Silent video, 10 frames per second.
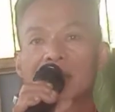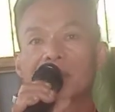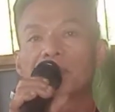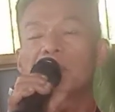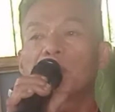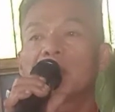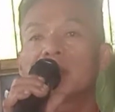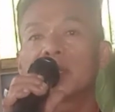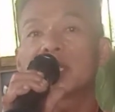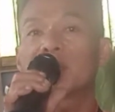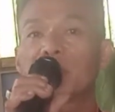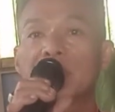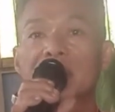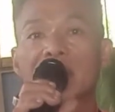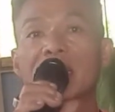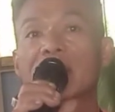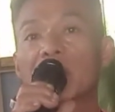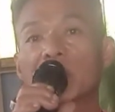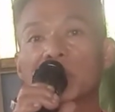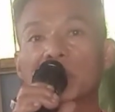People here speaks
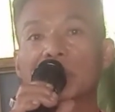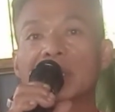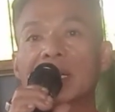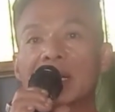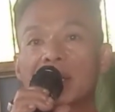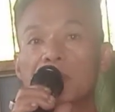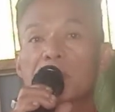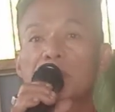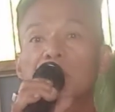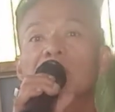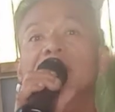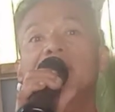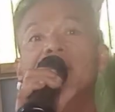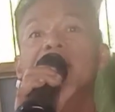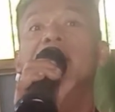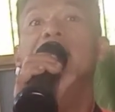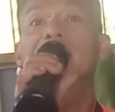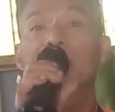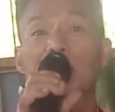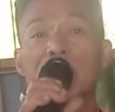Higaonon. People here
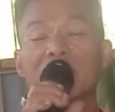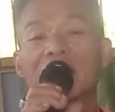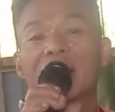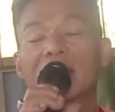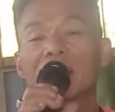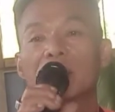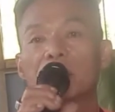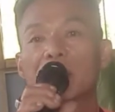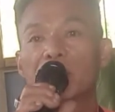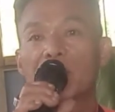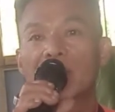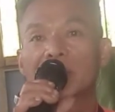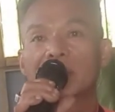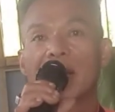speaks Banwaon.